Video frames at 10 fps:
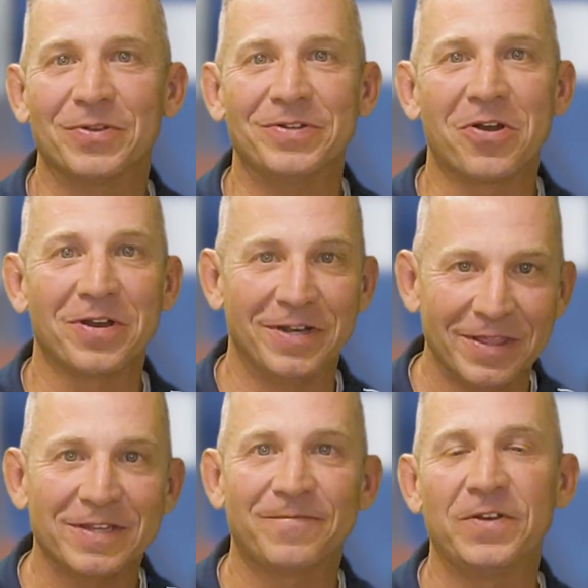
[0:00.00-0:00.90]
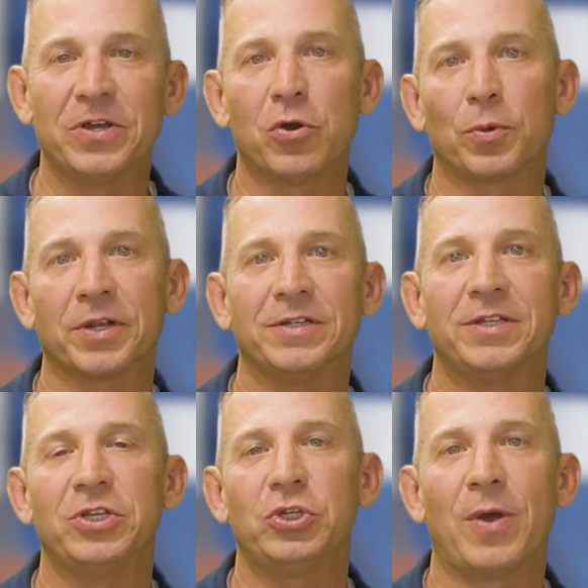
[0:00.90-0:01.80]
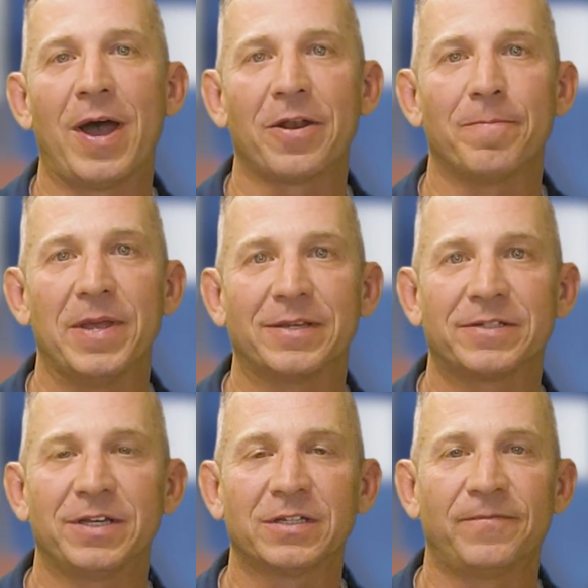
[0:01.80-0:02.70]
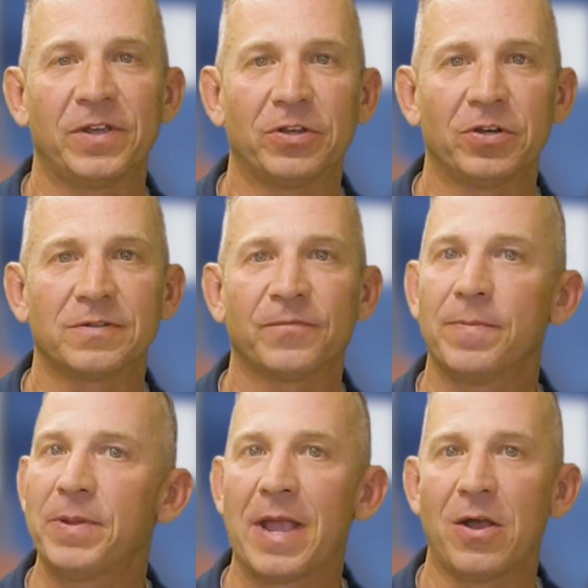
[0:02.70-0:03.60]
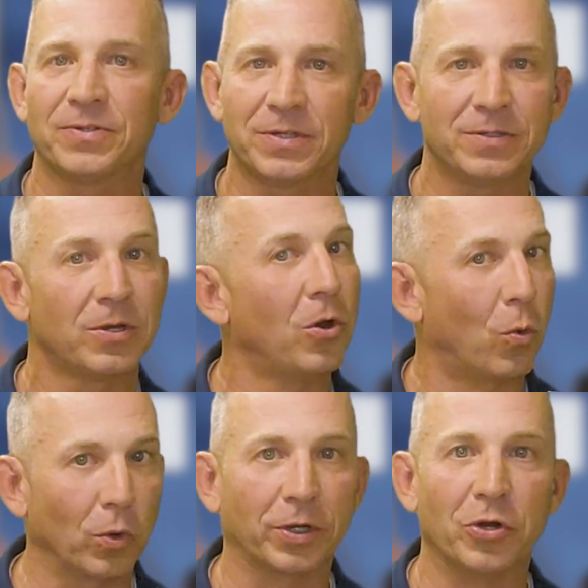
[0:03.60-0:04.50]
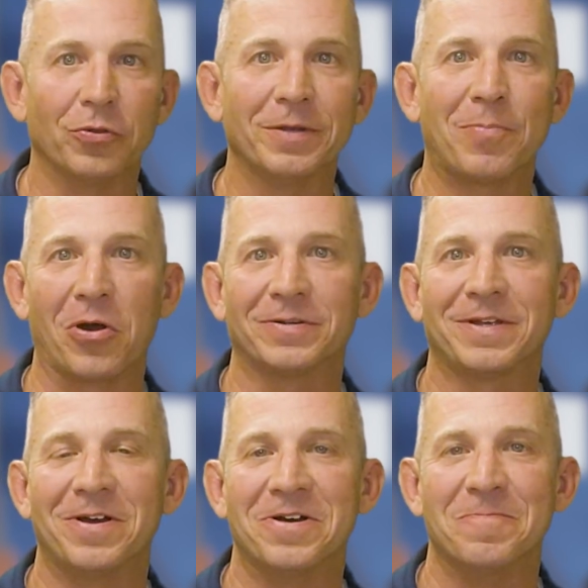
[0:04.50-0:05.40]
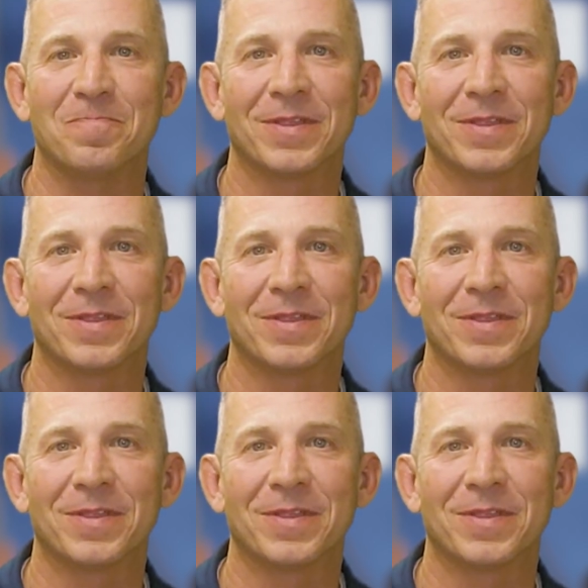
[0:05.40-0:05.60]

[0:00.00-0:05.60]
Enyart, and in this video, we're going to teach you how to make six figures flipping houses working only part-time.